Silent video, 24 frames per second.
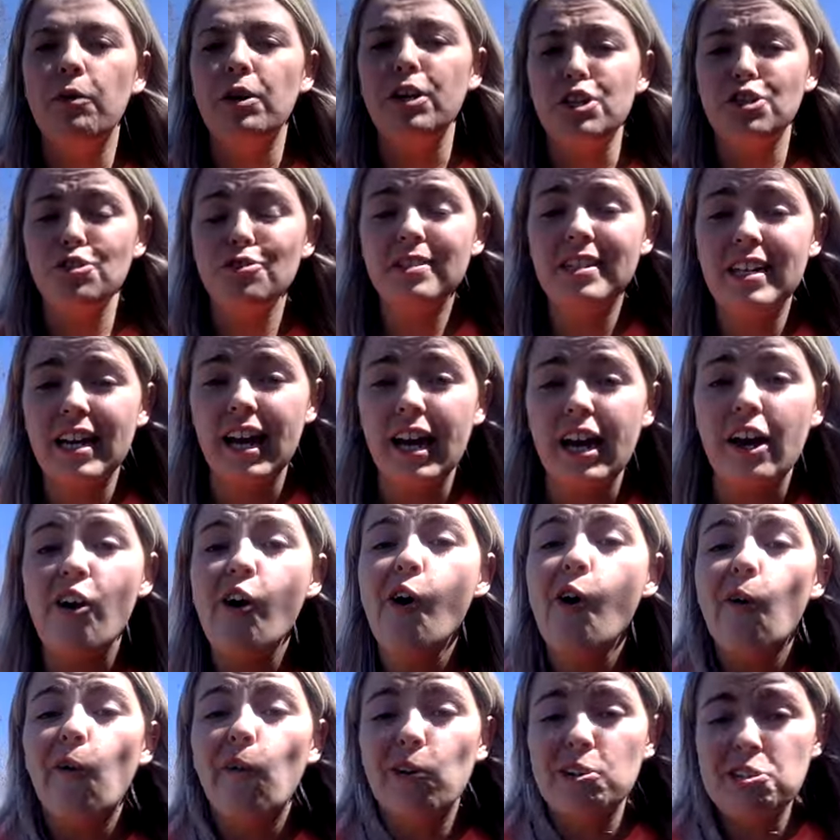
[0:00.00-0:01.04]
what you did
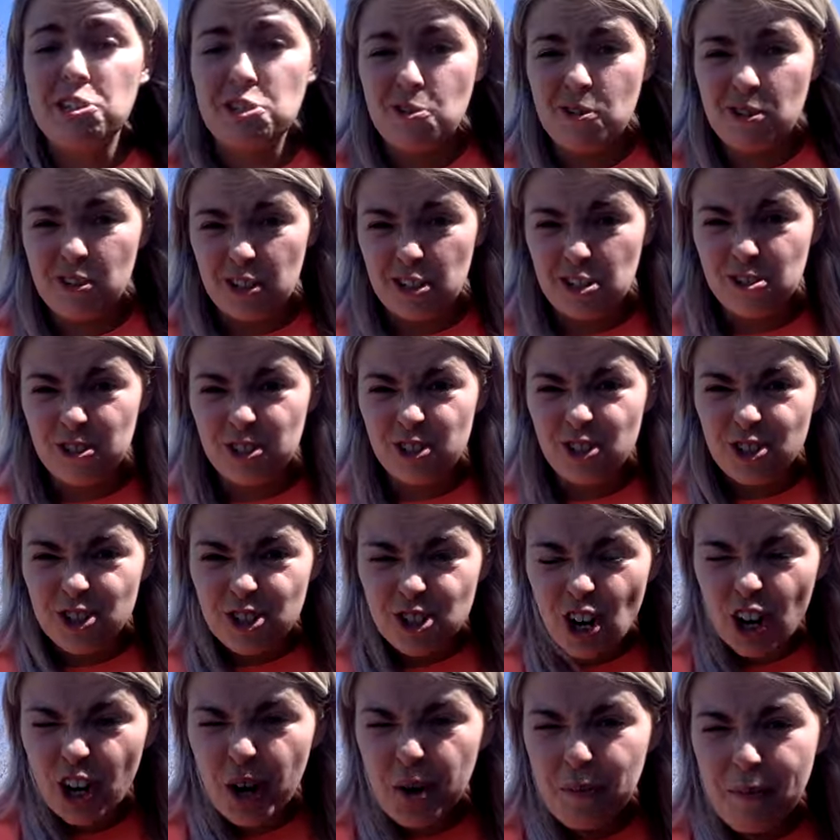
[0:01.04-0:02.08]
was you either used your
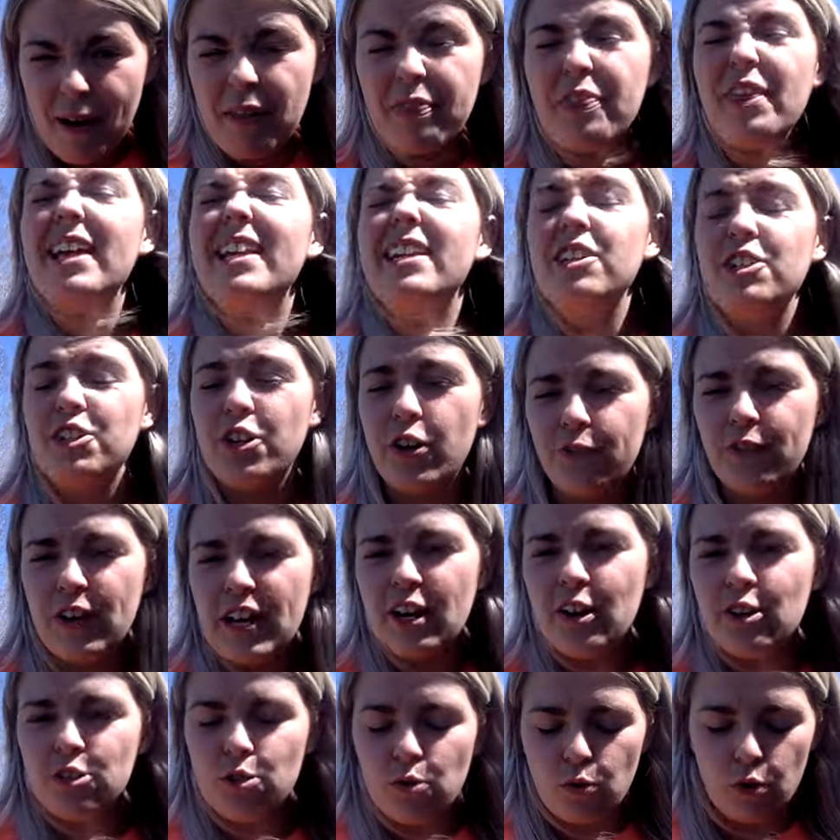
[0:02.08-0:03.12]
circle method, your
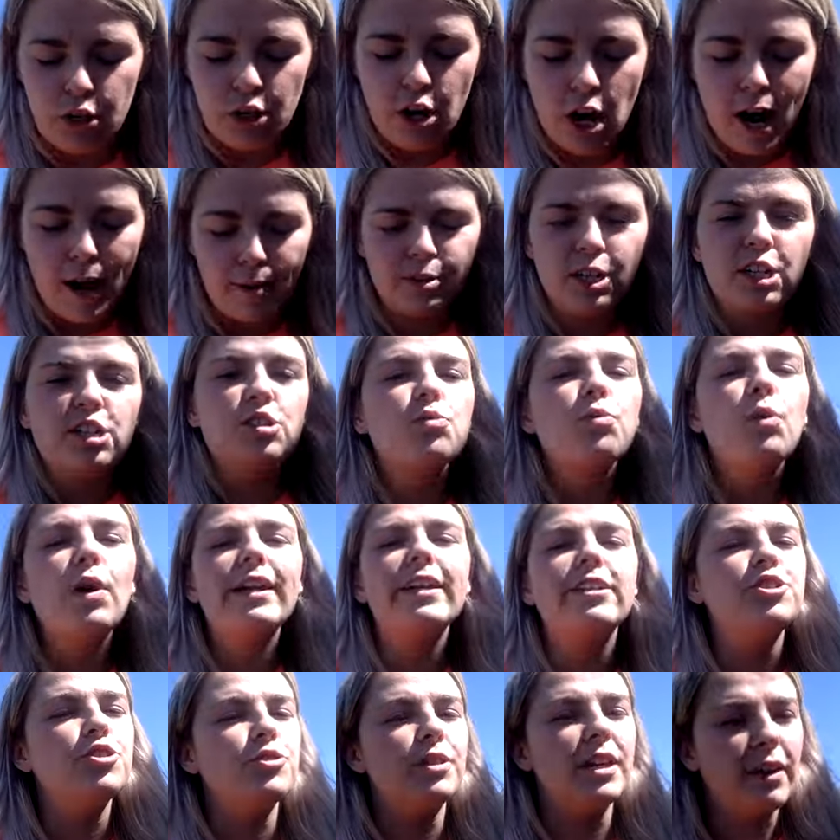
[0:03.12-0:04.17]
fingers, or your objects. What
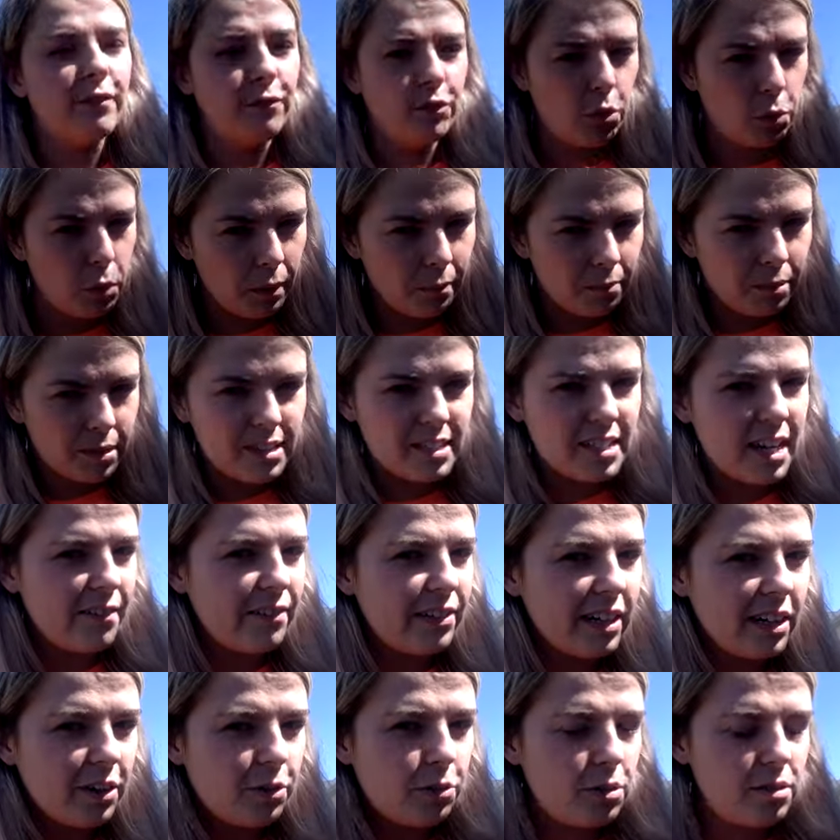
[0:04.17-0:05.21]
did you get for 1 plus
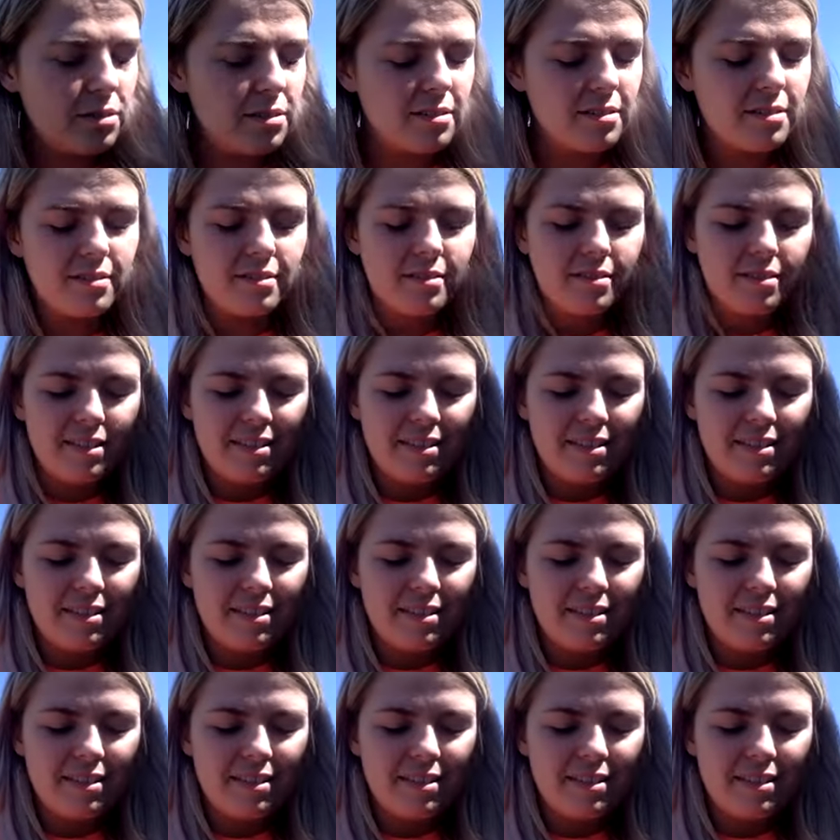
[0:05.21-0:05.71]
7 equals?